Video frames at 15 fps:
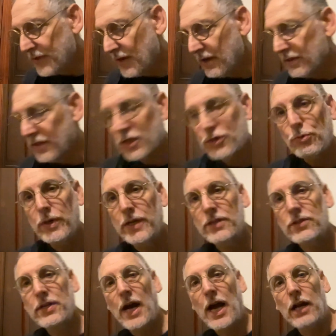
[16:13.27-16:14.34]
This one is
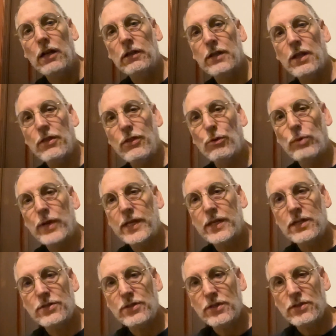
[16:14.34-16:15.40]
titled The
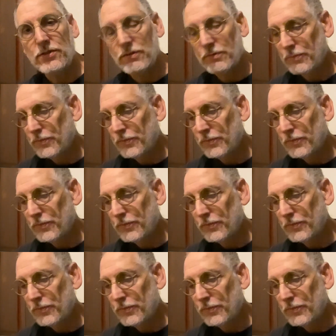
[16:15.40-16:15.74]
Witnesses.